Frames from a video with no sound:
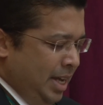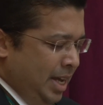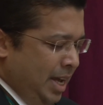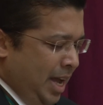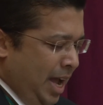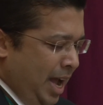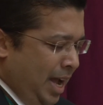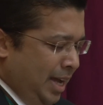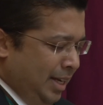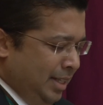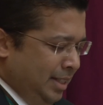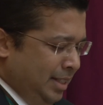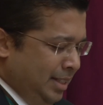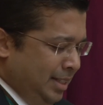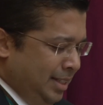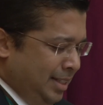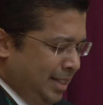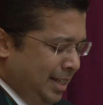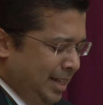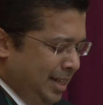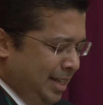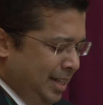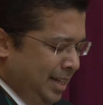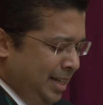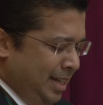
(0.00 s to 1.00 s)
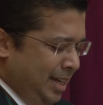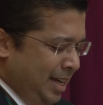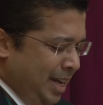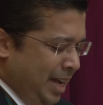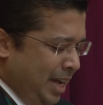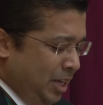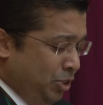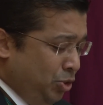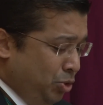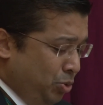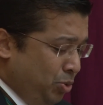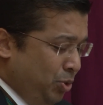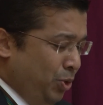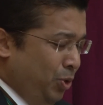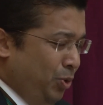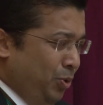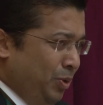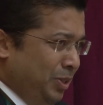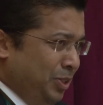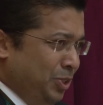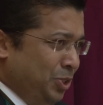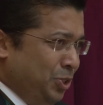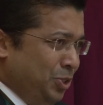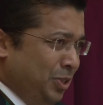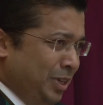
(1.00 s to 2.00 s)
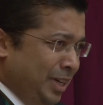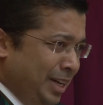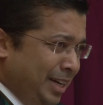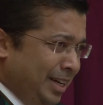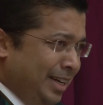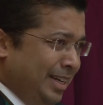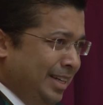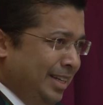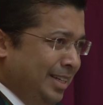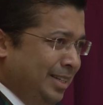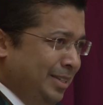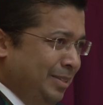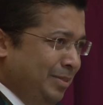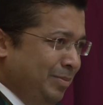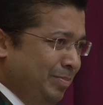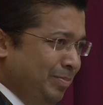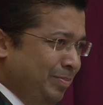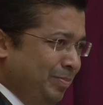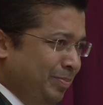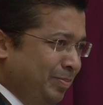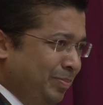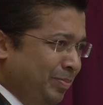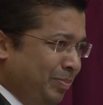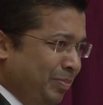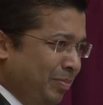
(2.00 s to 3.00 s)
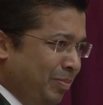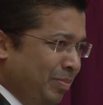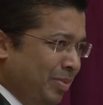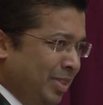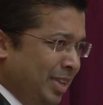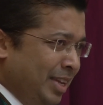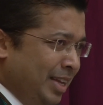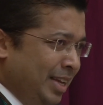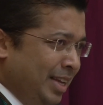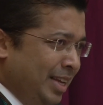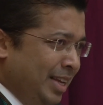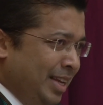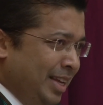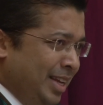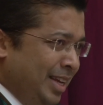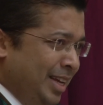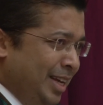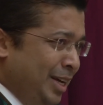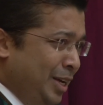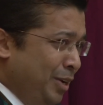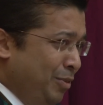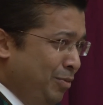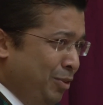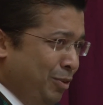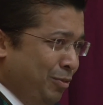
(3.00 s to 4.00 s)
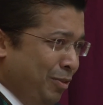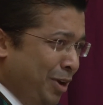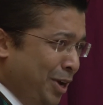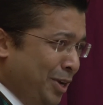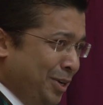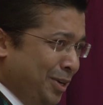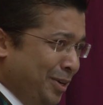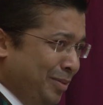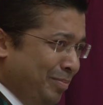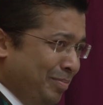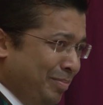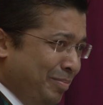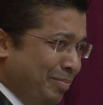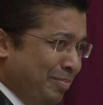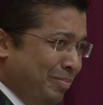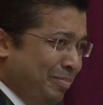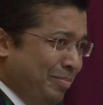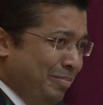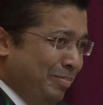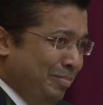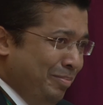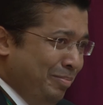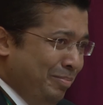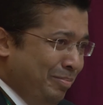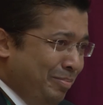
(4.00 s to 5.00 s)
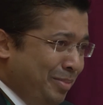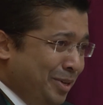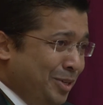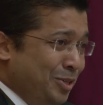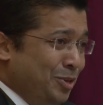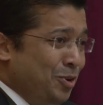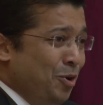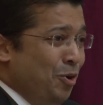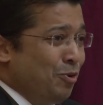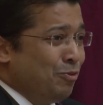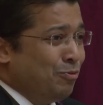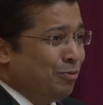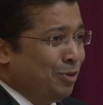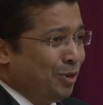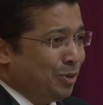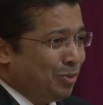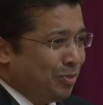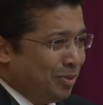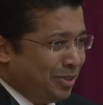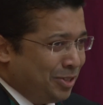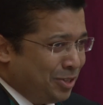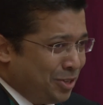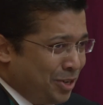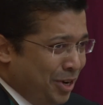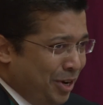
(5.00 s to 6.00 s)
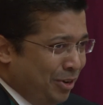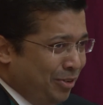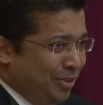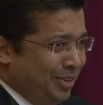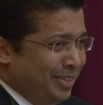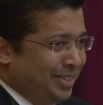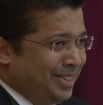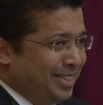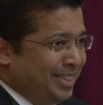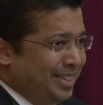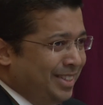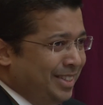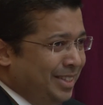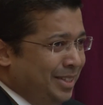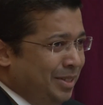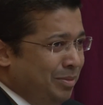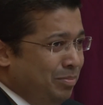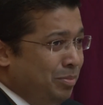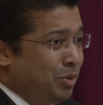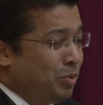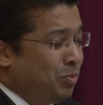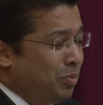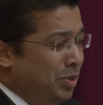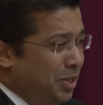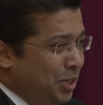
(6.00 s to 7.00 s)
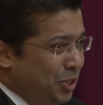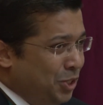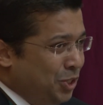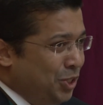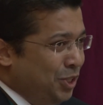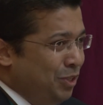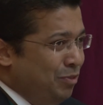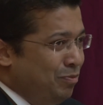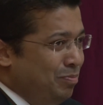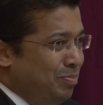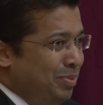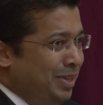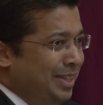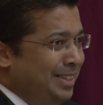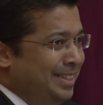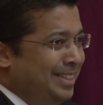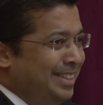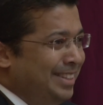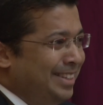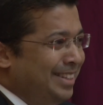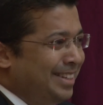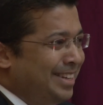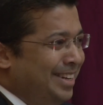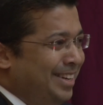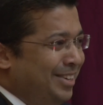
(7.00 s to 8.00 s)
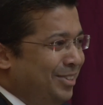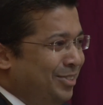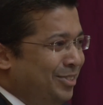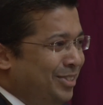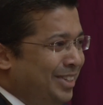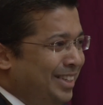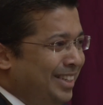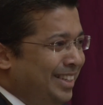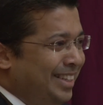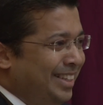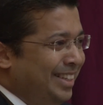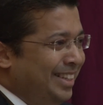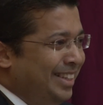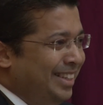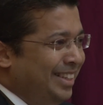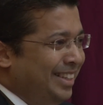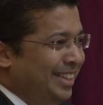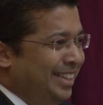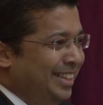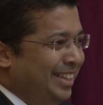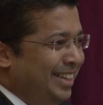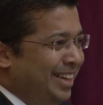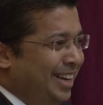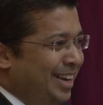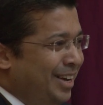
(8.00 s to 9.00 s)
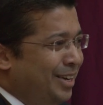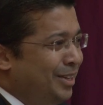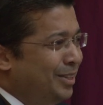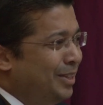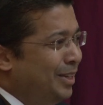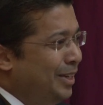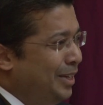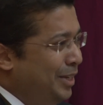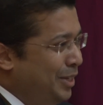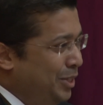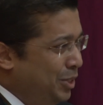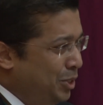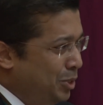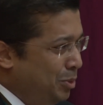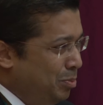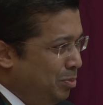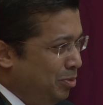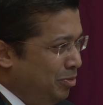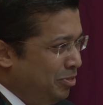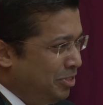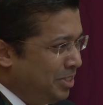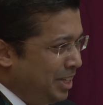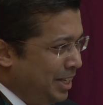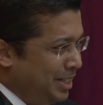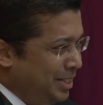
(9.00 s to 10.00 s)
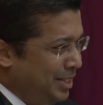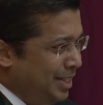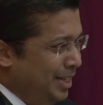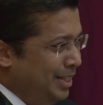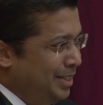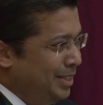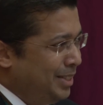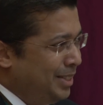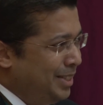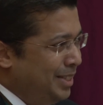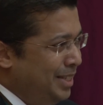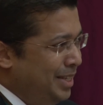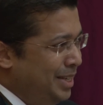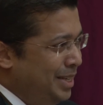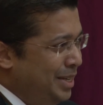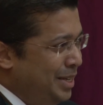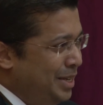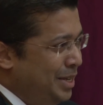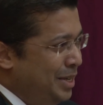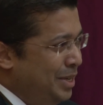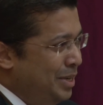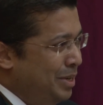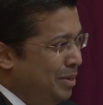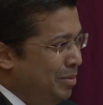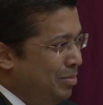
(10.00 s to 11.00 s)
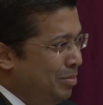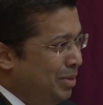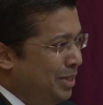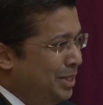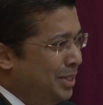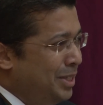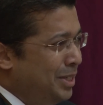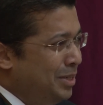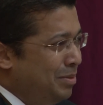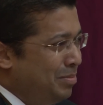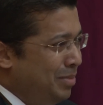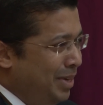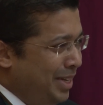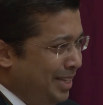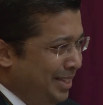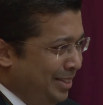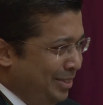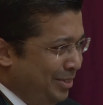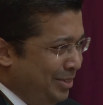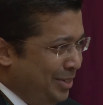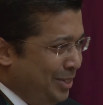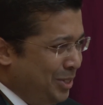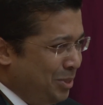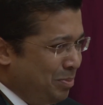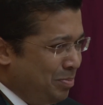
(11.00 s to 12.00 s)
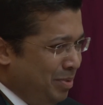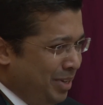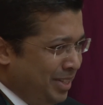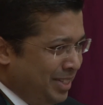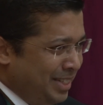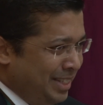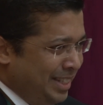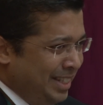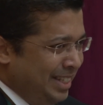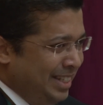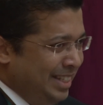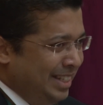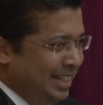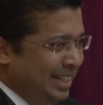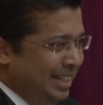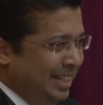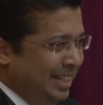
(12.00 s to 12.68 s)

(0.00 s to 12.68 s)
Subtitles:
And as you know, in Sri Lanka, we've had a bitter conflict with the terrorists, but we achieved peace in the country under the leadership of His Excellency, President Mahinda Rajapaksa.